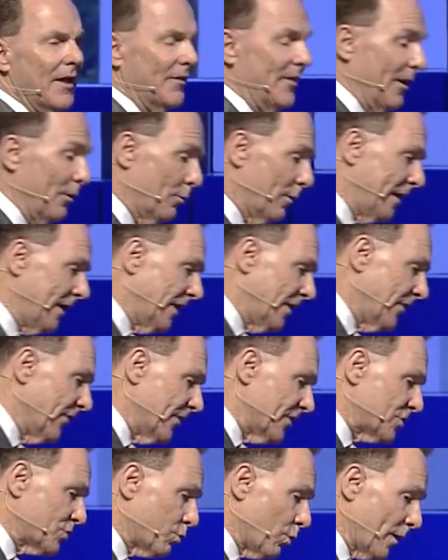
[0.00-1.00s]
They went into
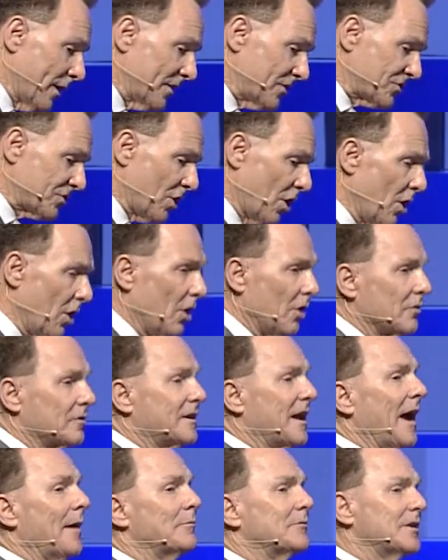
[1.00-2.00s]
this, what is
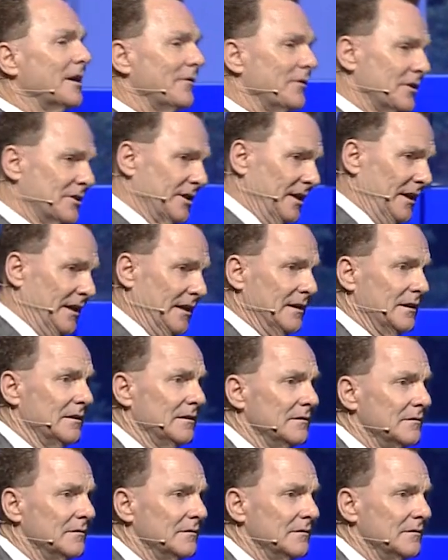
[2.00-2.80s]
called captivity.